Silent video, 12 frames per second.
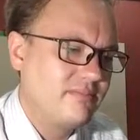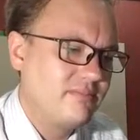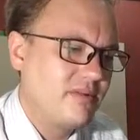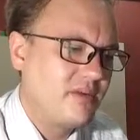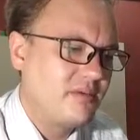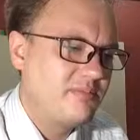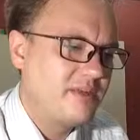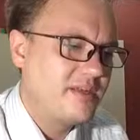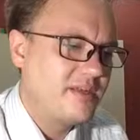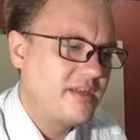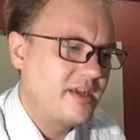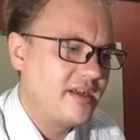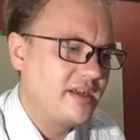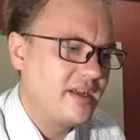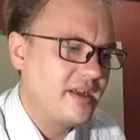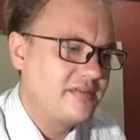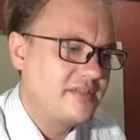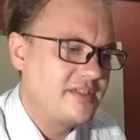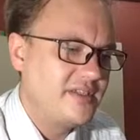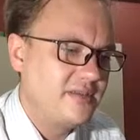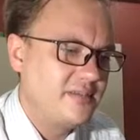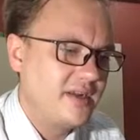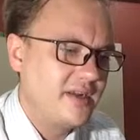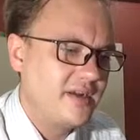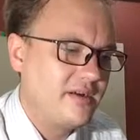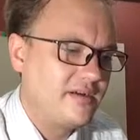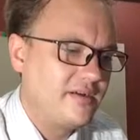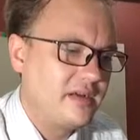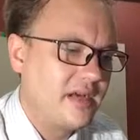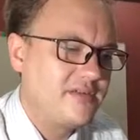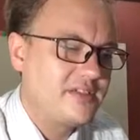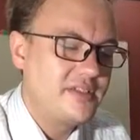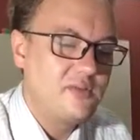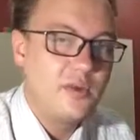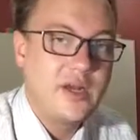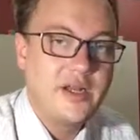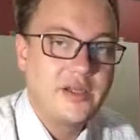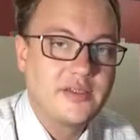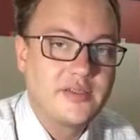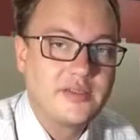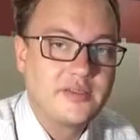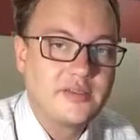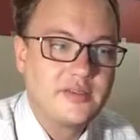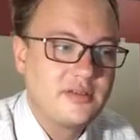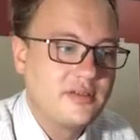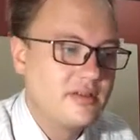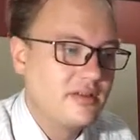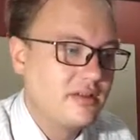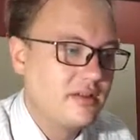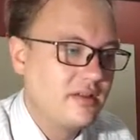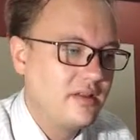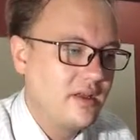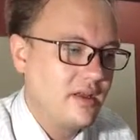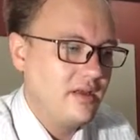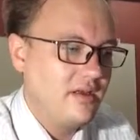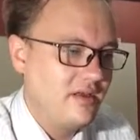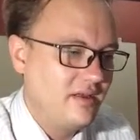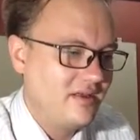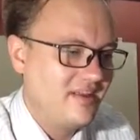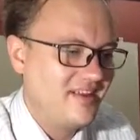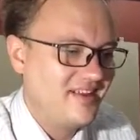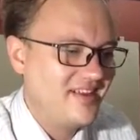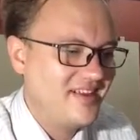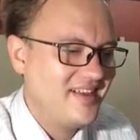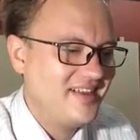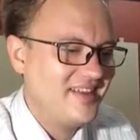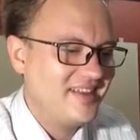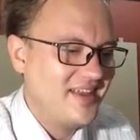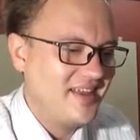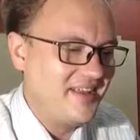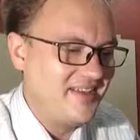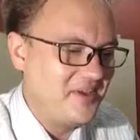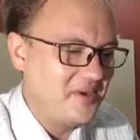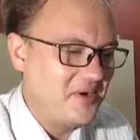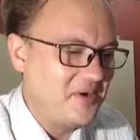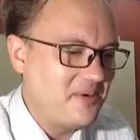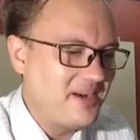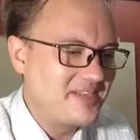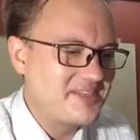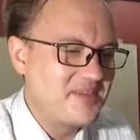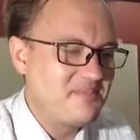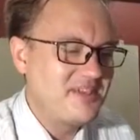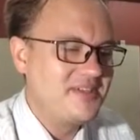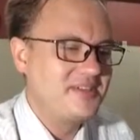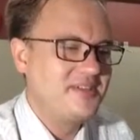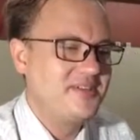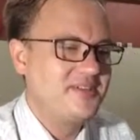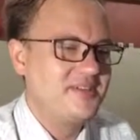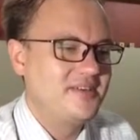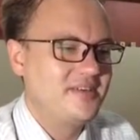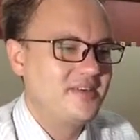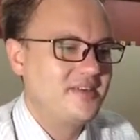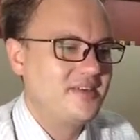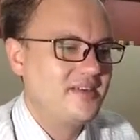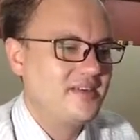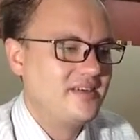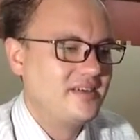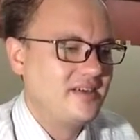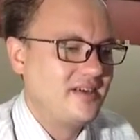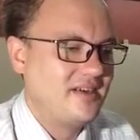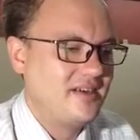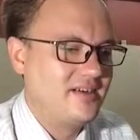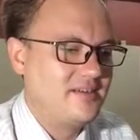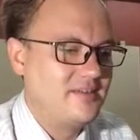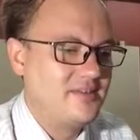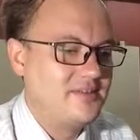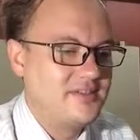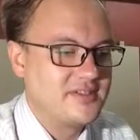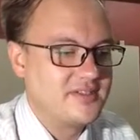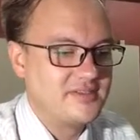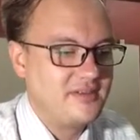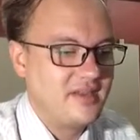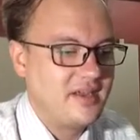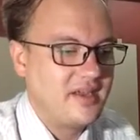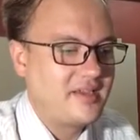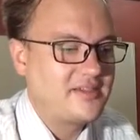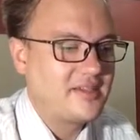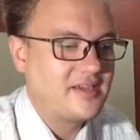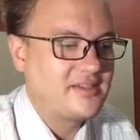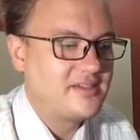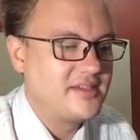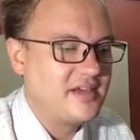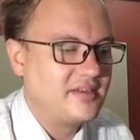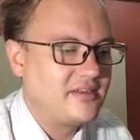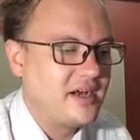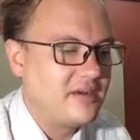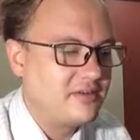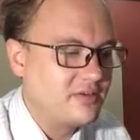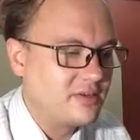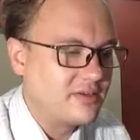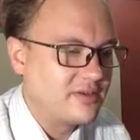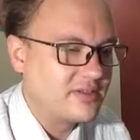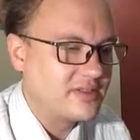probability, I'd have seen it by now. I've seen weddings. The only weddings I've been to, it was just accidental outdoor